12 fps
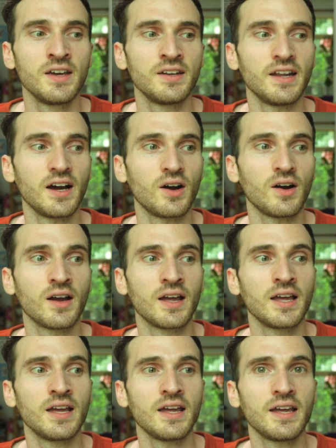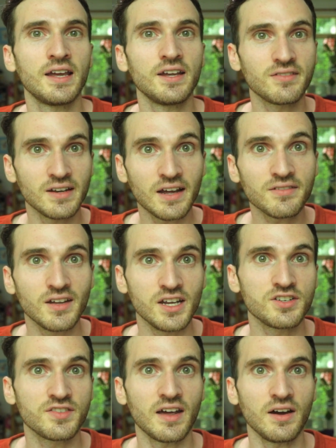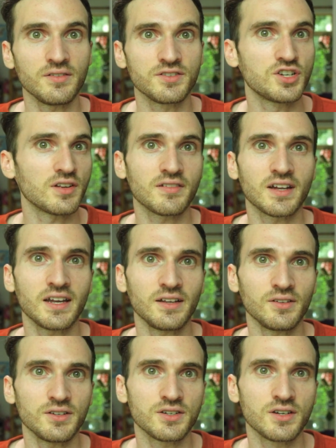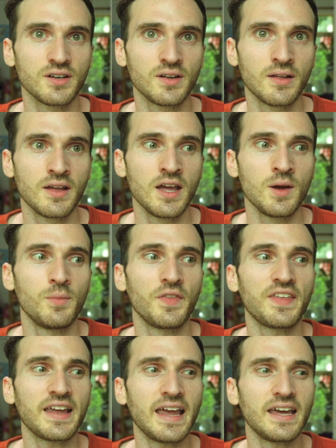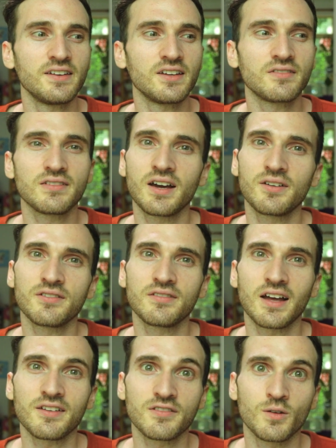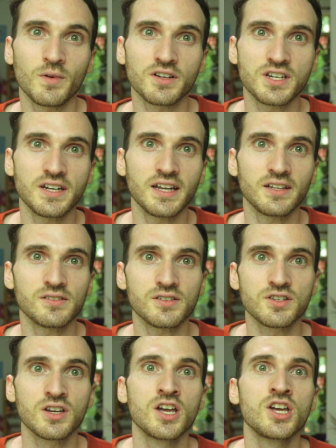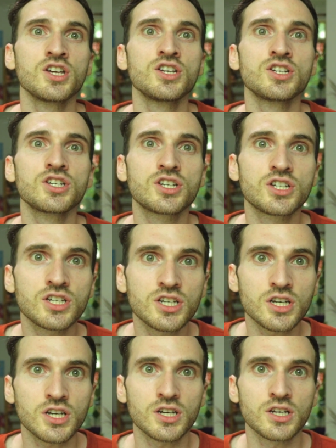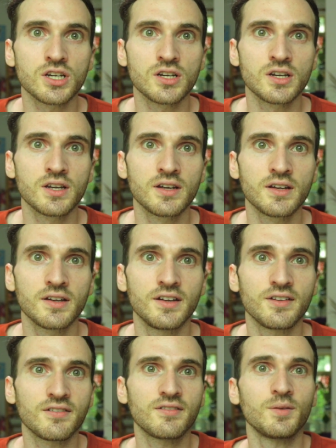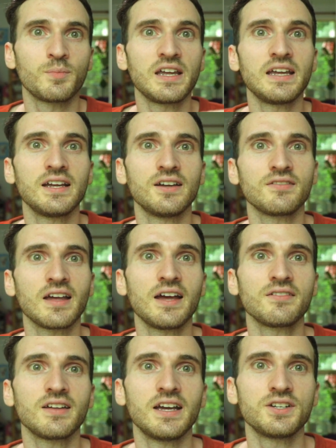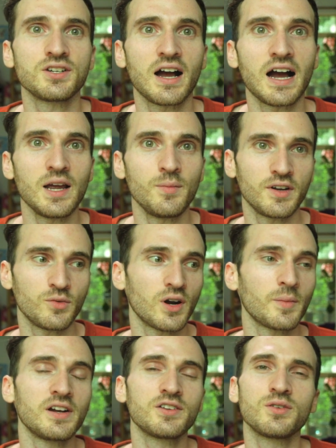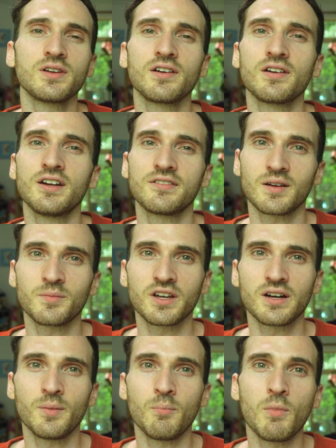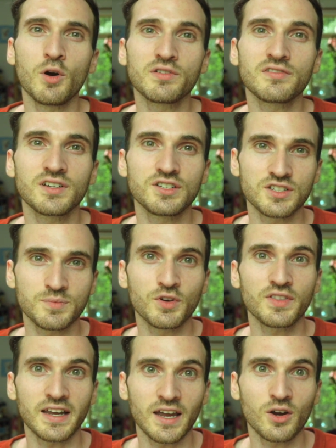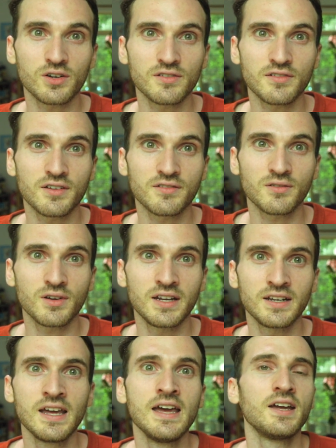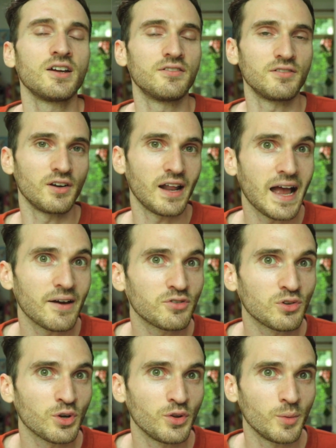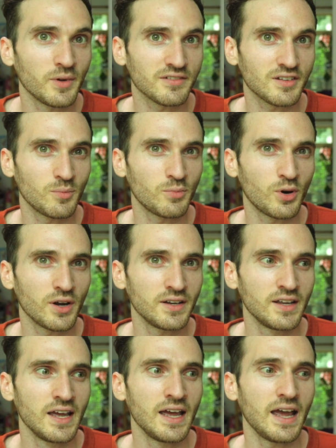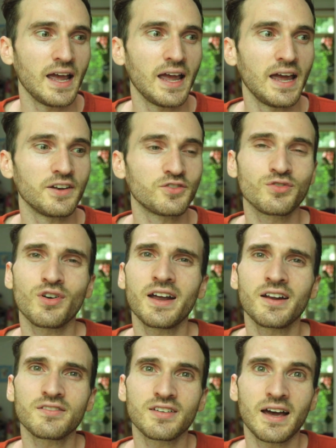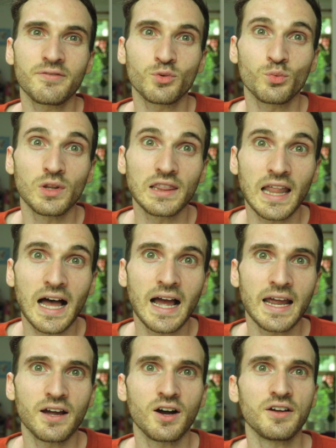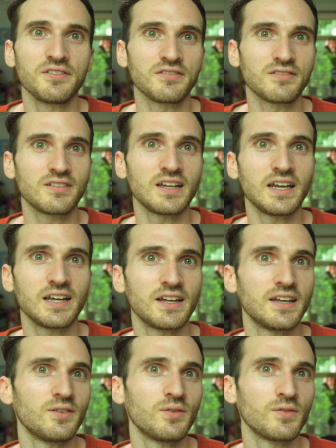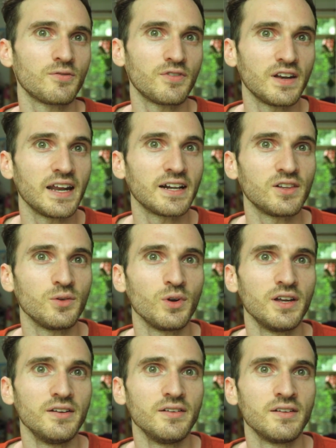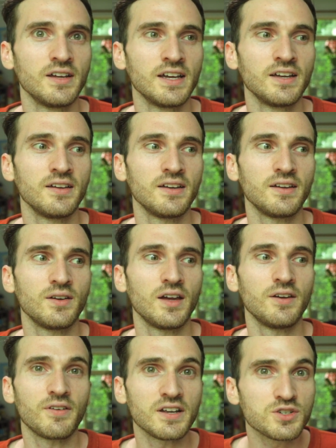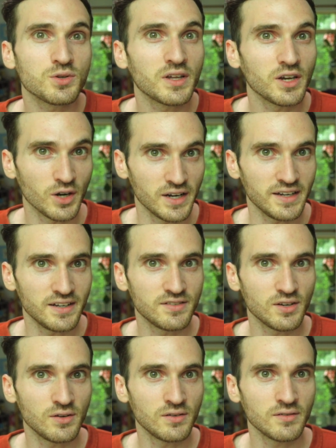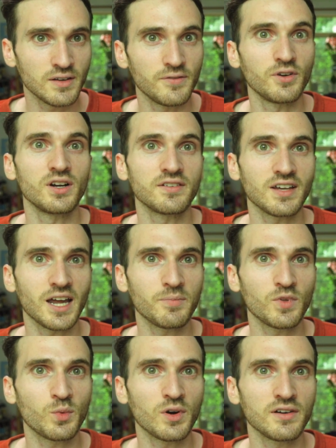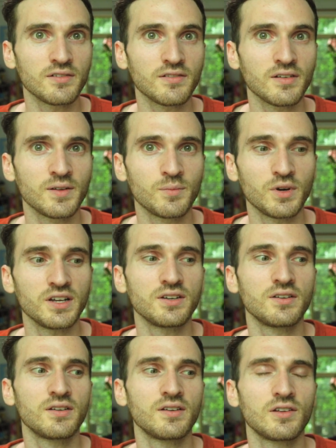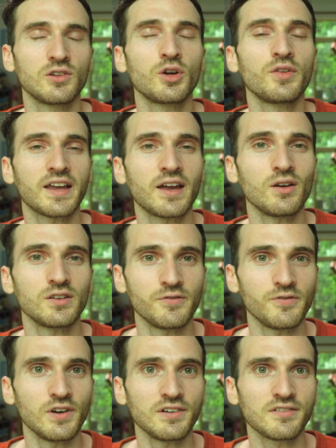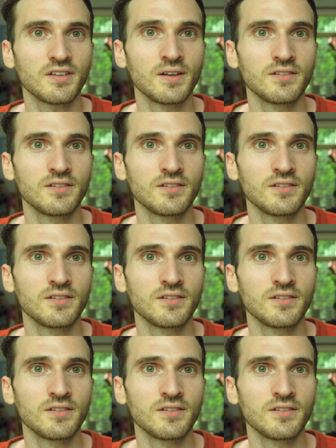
Now, it's an SH sound, just like English. But the ending sound is not so much in English. Sh. It's the pinging is SHI. But what I'm going to do here is I'm going to mostly just put the characters on screen, because you're going to have to learn them at some point, and try not to have to rely on seeing it phonetically written. Eventually, you're going to need to if you're going to type the words, but learn the character first.